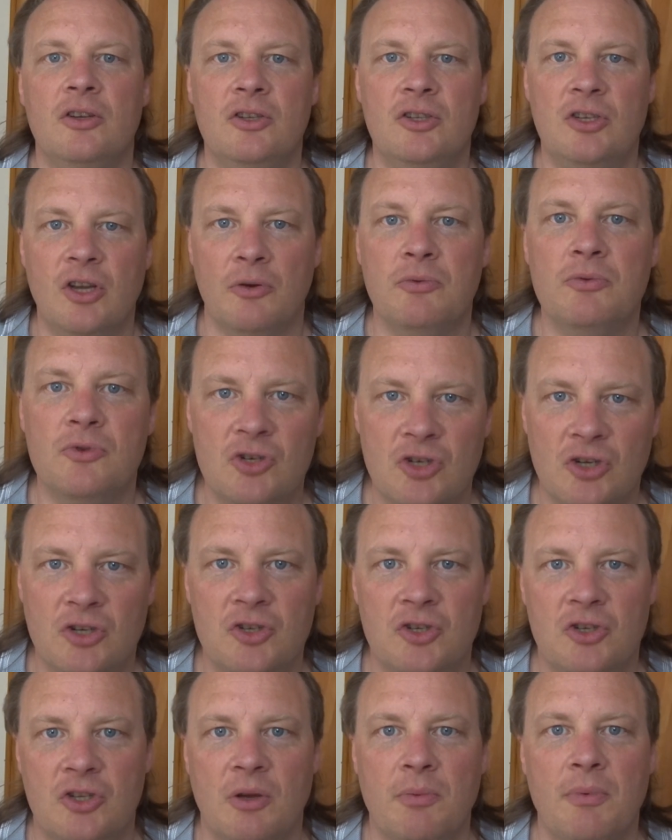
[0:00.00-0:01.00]
Don't
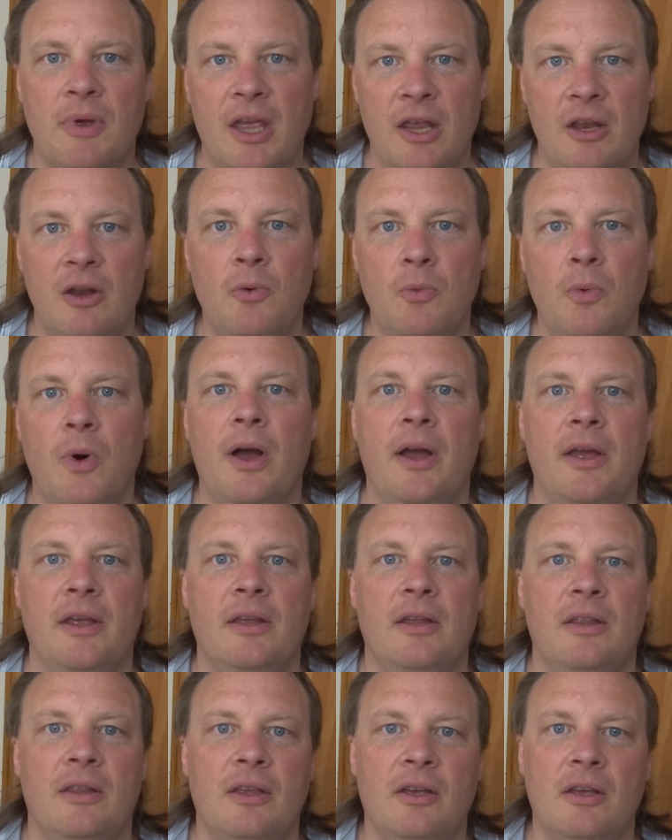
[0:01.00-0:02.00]
judge them in a
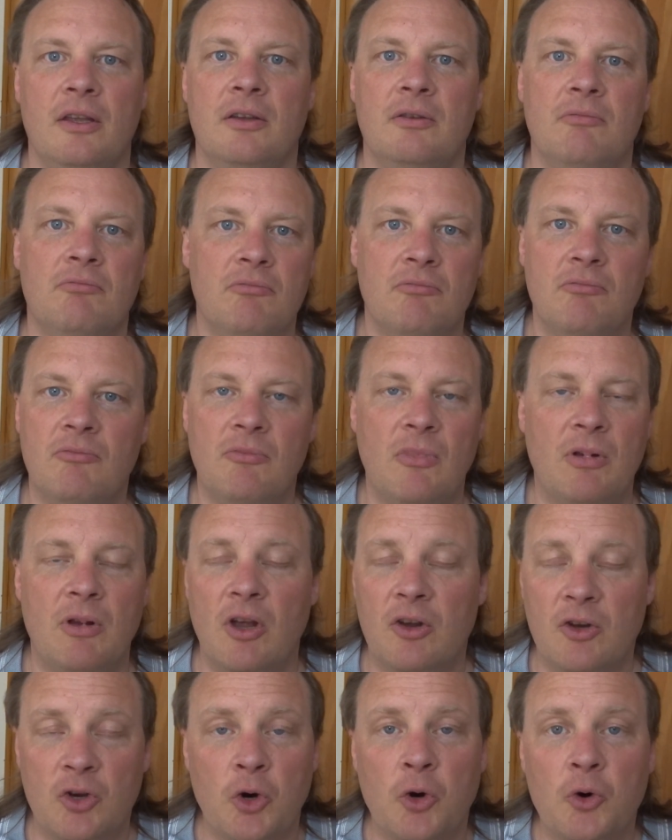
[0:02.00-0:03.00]
way that
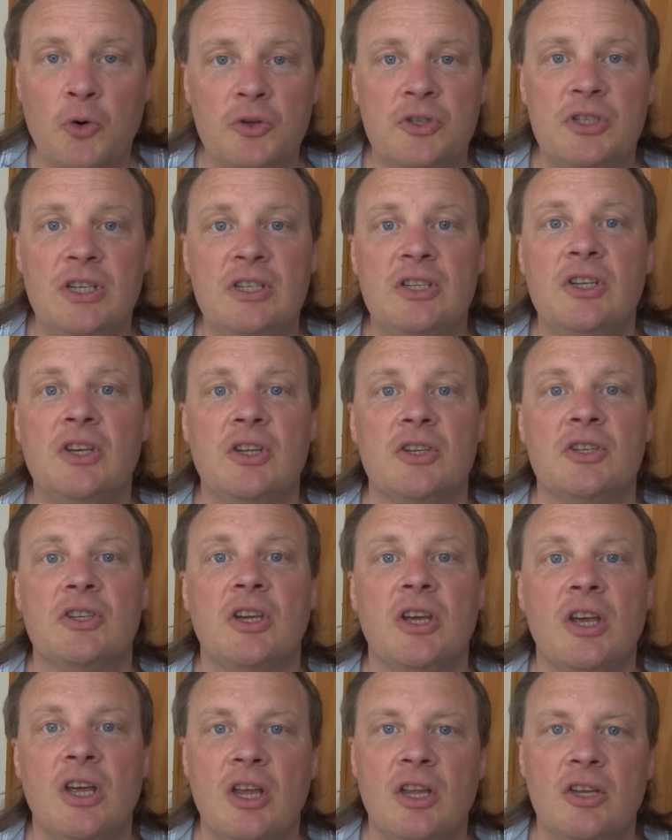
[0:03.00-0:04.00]
causes us
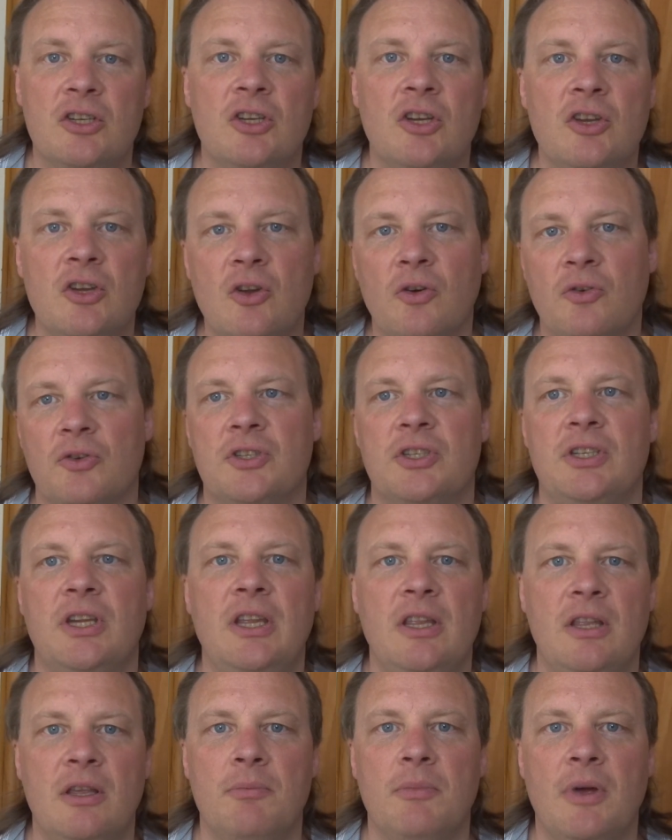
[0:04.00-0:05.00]
to not
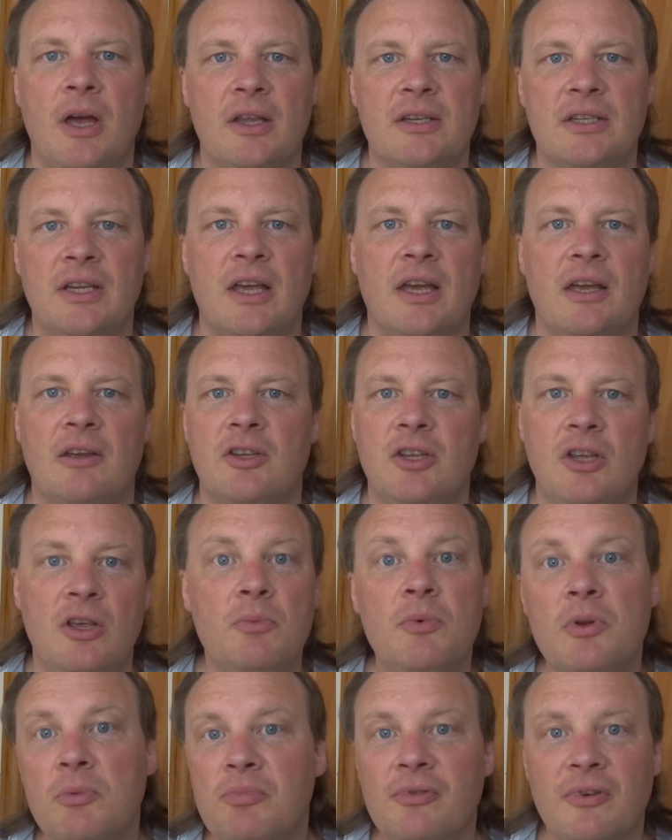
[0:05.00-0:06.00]
see them as our
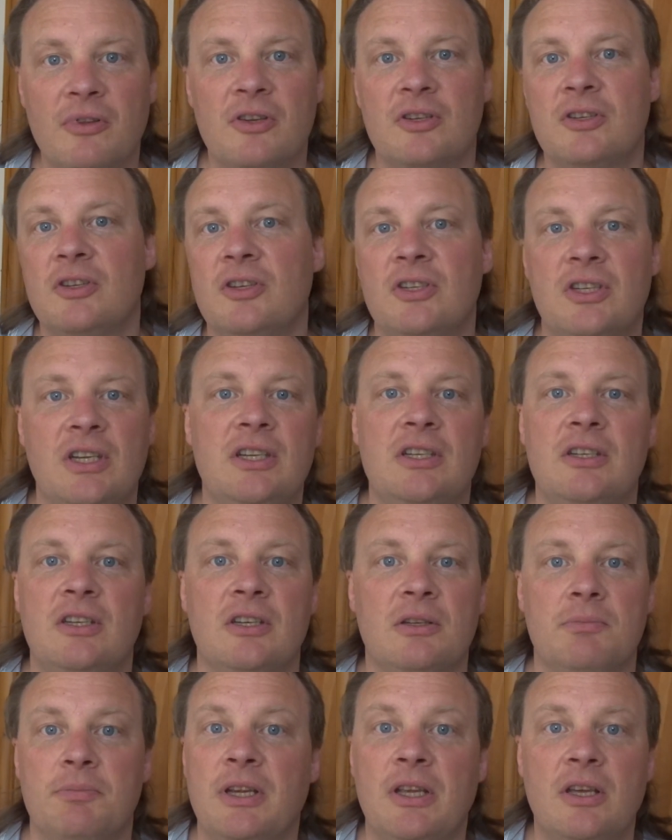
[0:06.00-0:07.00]
human brothers and
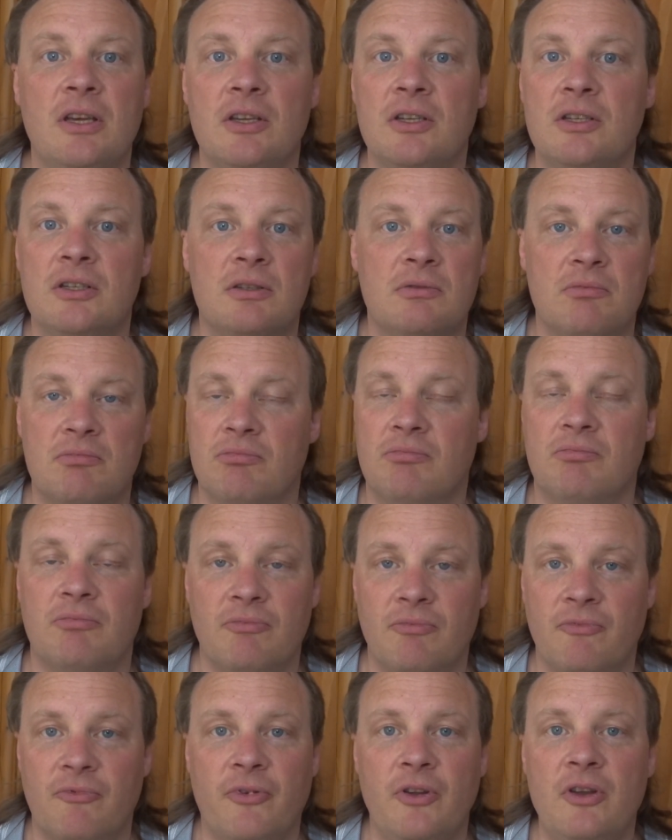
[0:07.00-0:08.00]
sisters, because
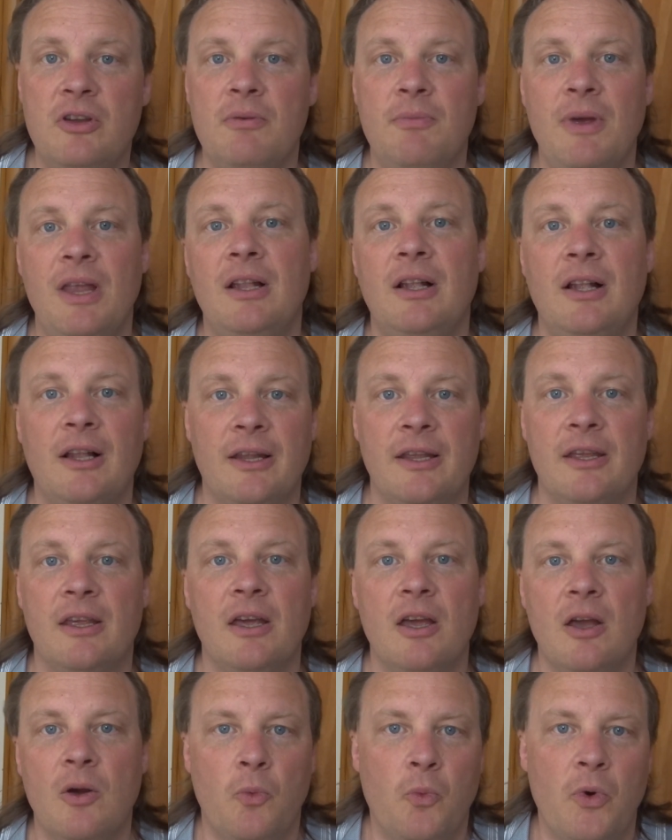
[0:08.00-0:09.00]
fundamentally,
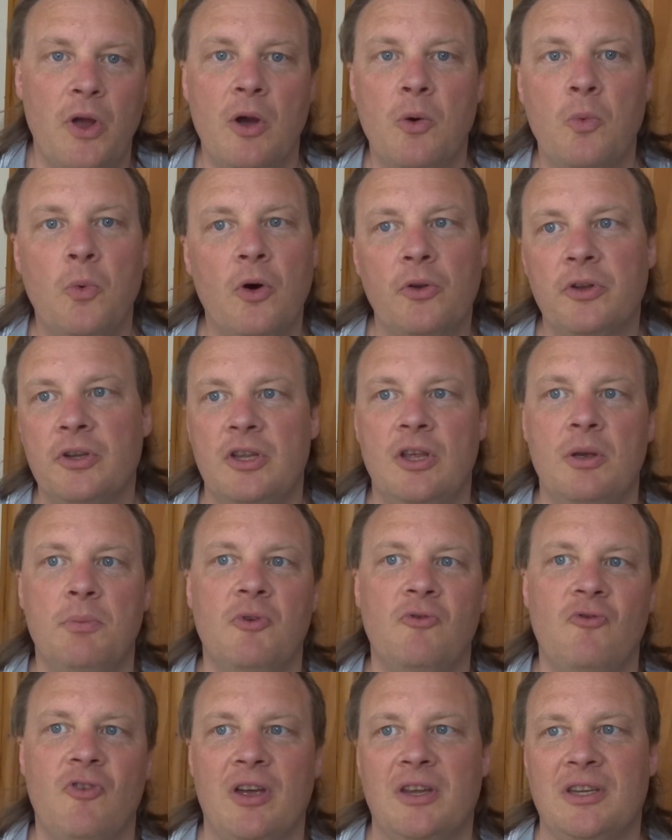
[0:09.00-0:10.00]
we are one
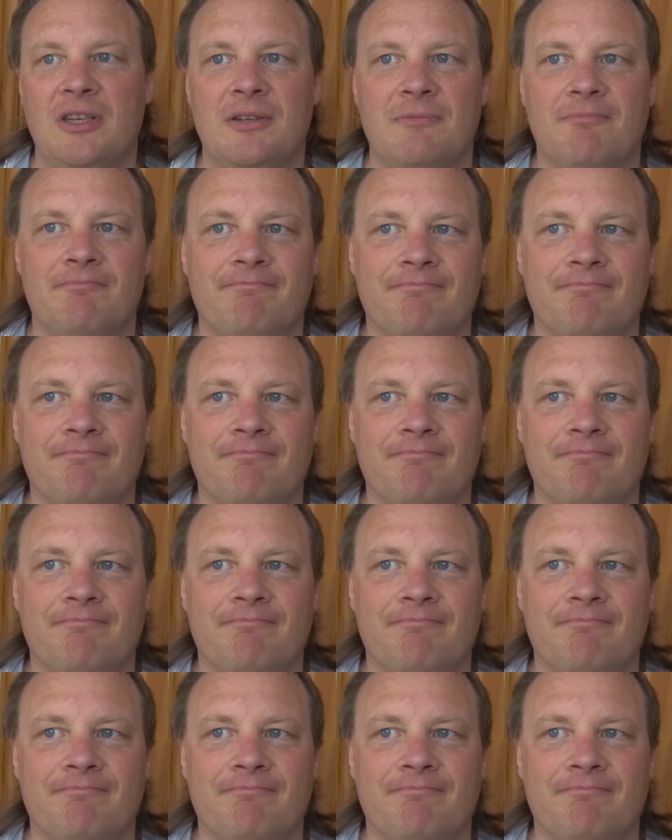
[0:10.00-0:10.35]
human race.